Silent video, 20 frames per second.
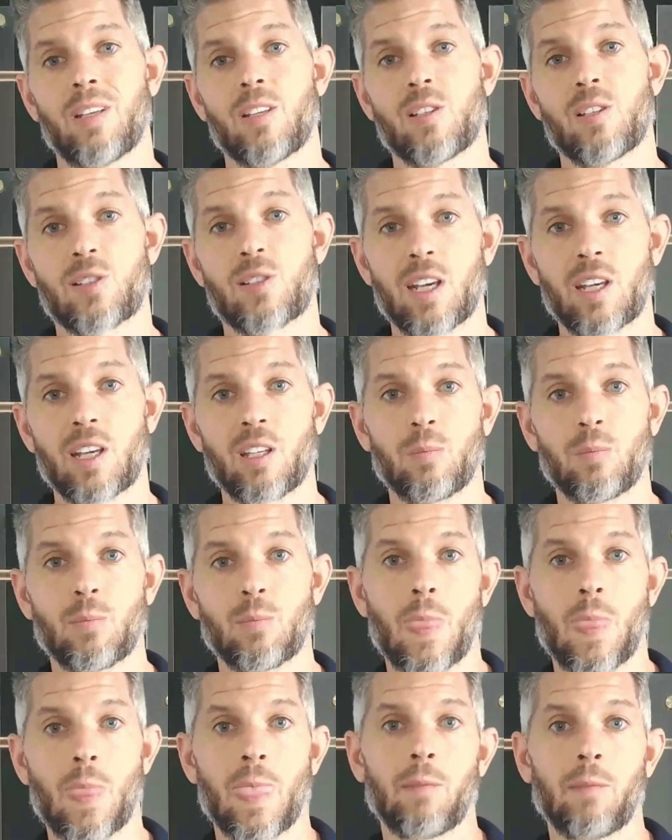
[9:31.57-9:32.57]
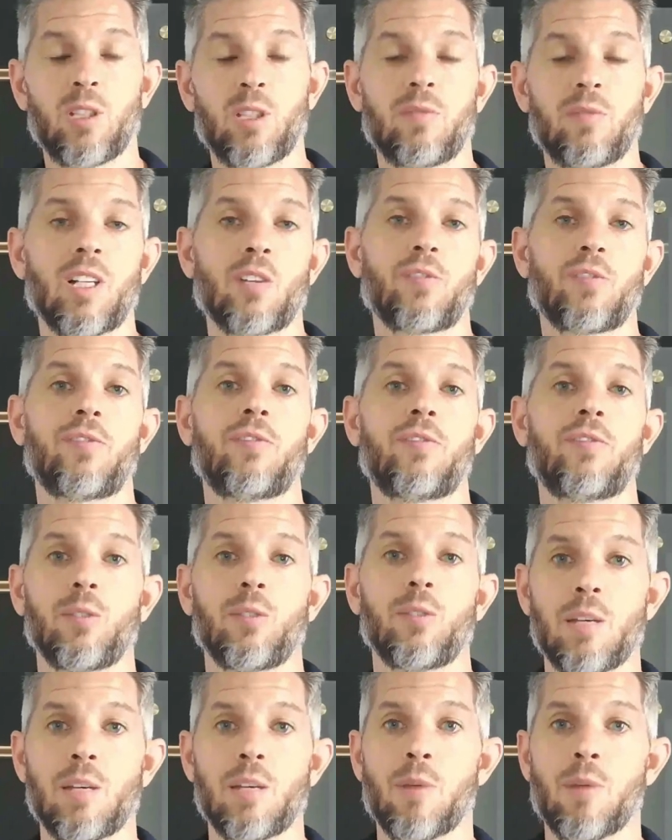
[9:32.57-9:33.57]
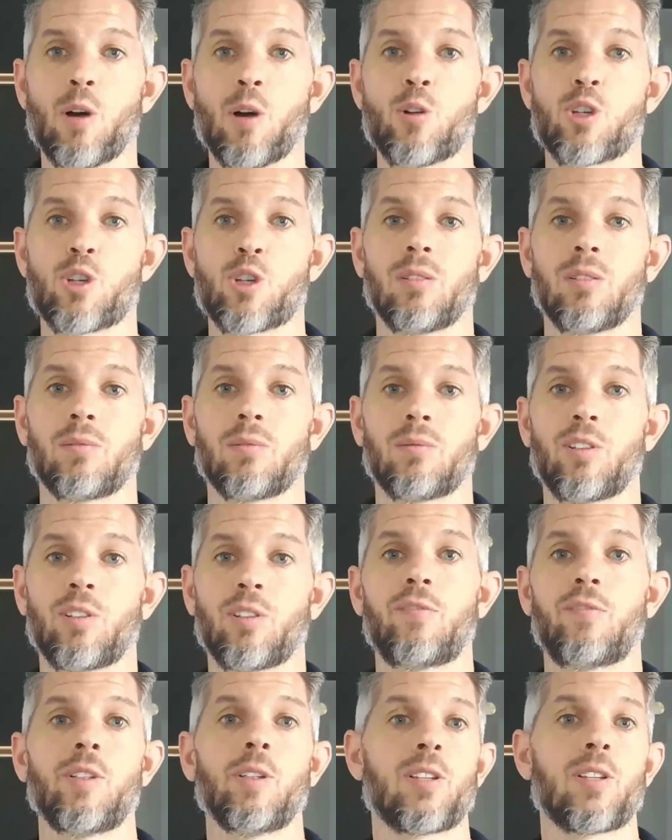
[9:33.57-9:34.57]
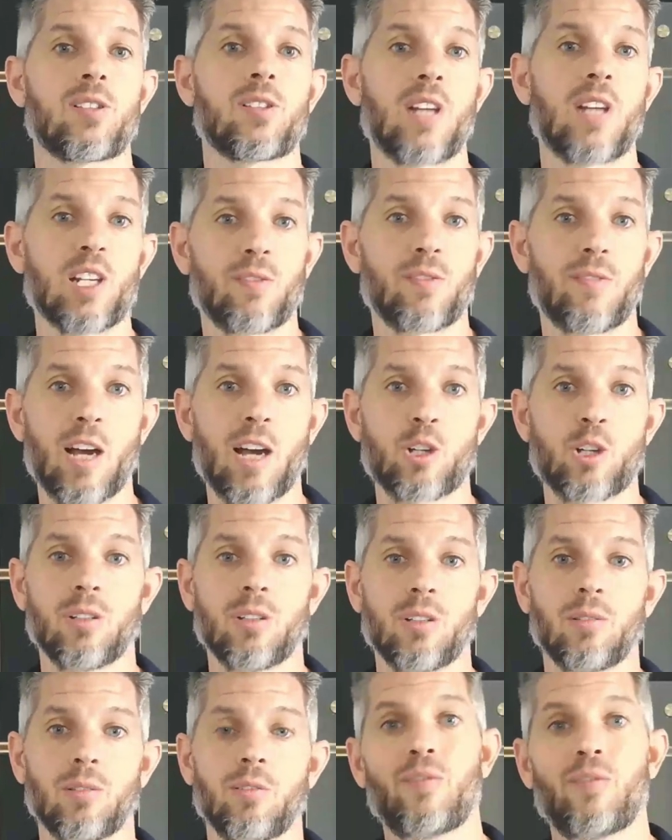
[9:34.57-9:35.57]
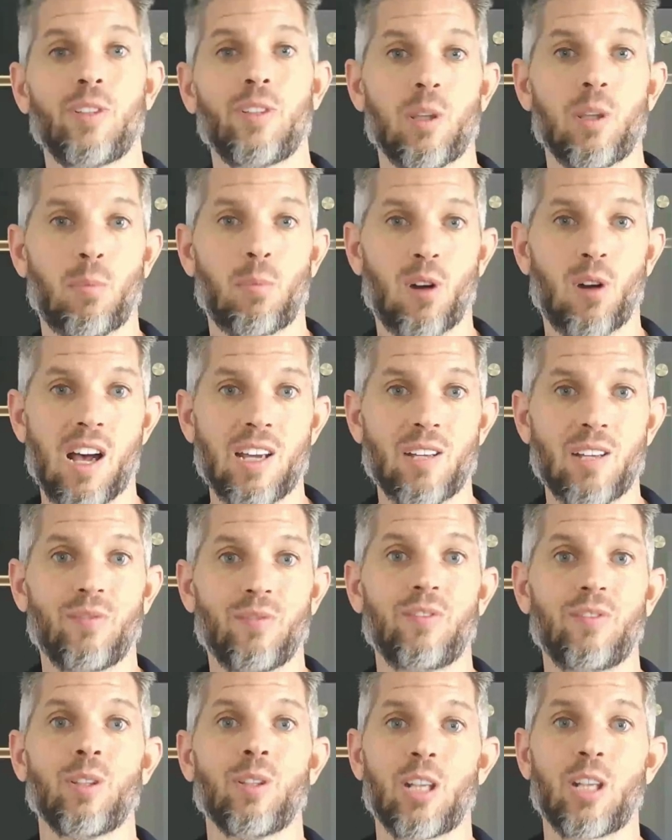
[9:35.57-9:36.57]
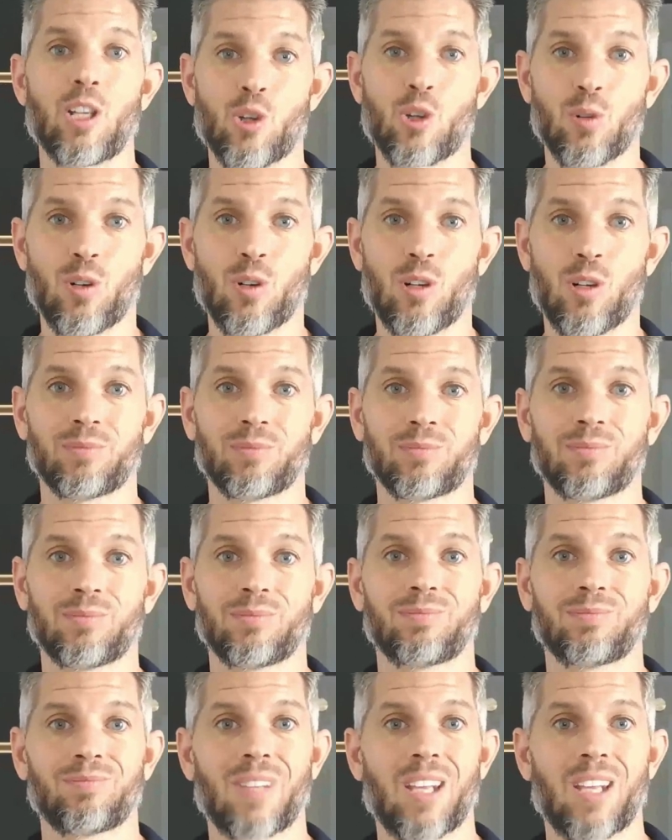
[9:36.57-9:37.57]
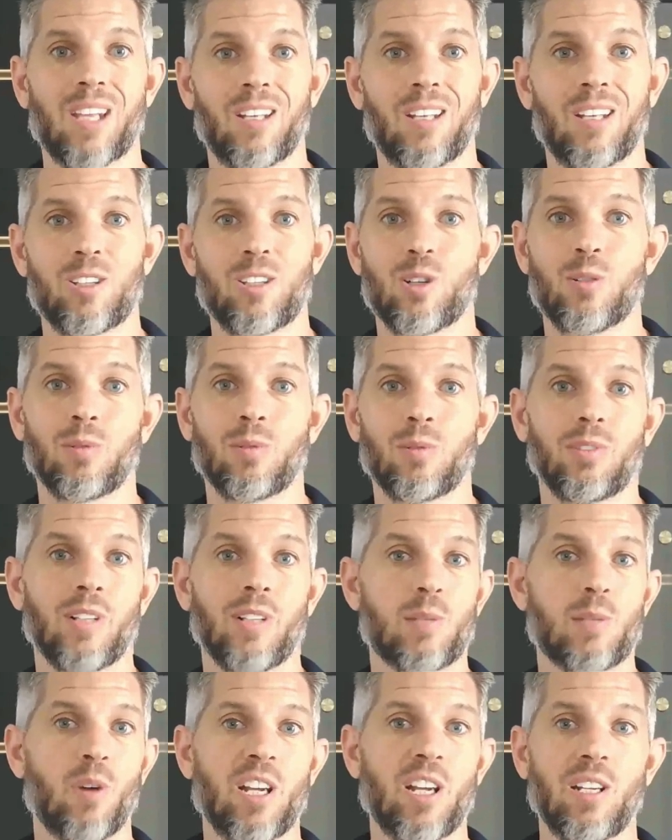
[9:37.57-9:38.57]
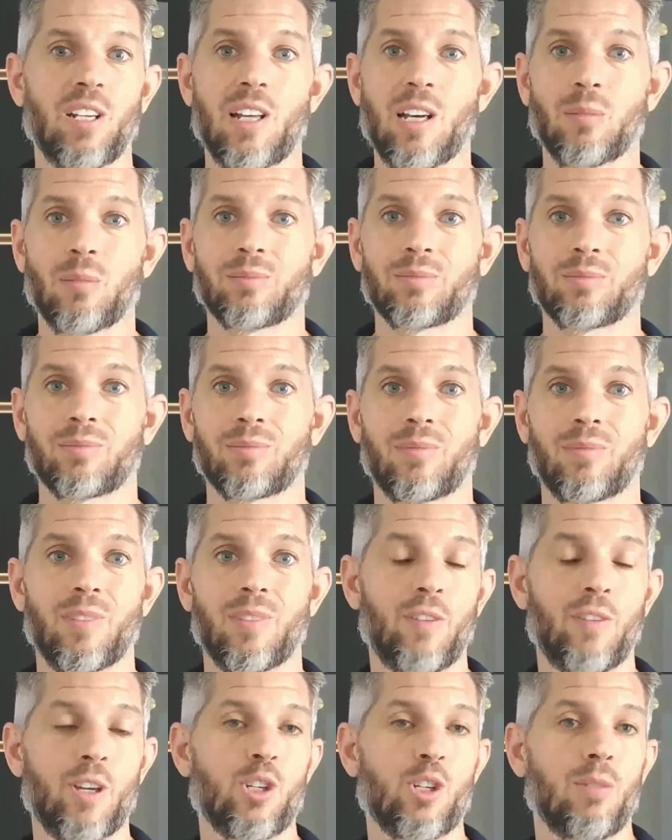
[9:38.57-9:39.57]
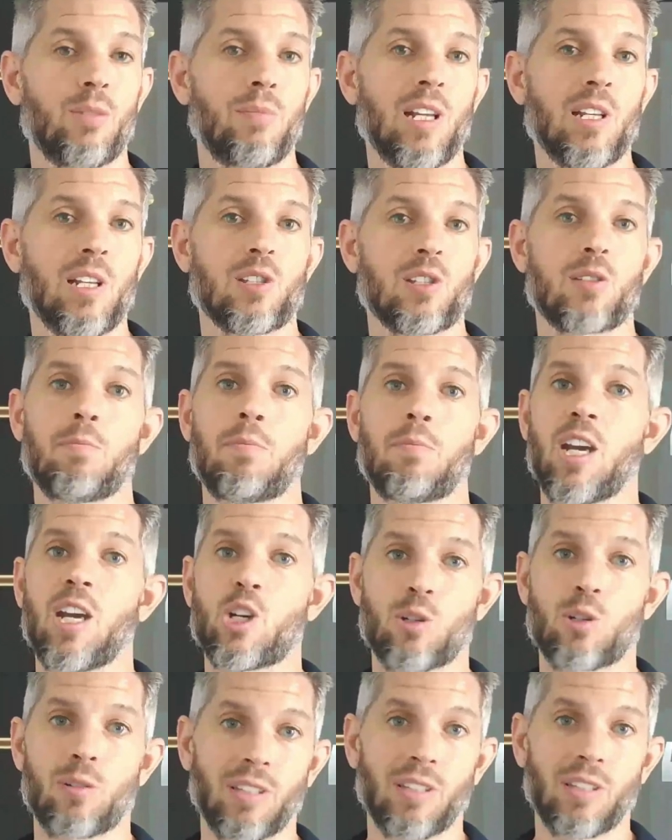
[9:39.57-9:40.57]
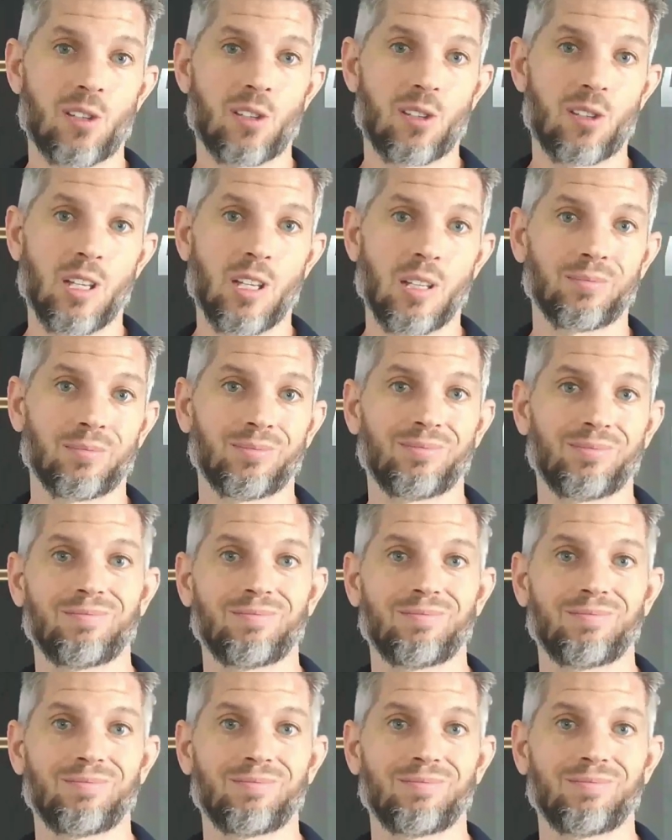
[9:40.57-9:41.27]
Second, you've got to feel the emotion, feel the satisfaction, feel the pride, feel the control. So let's break it down. Vision means picturing the scene.